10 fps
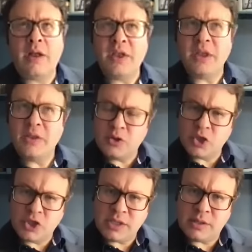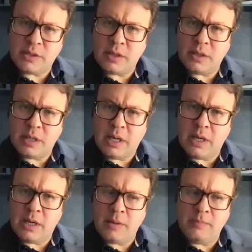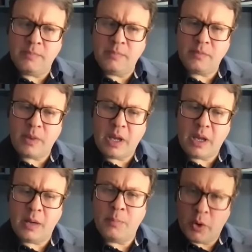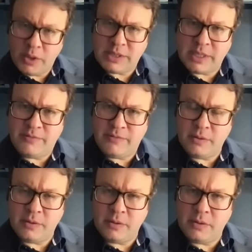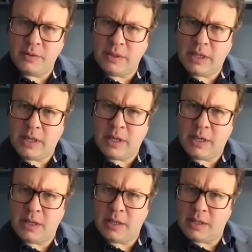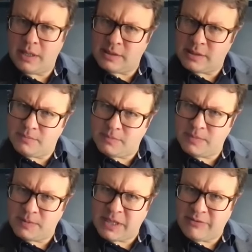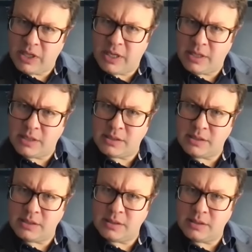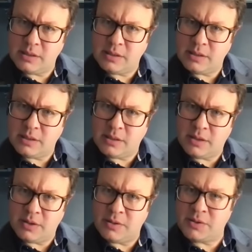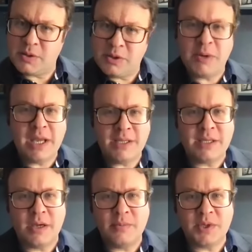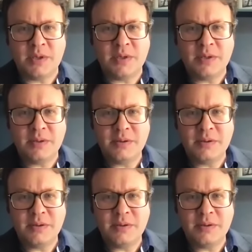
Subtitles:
think the judges are appointed for, is it 7 years? Sorry, 3 year terms. And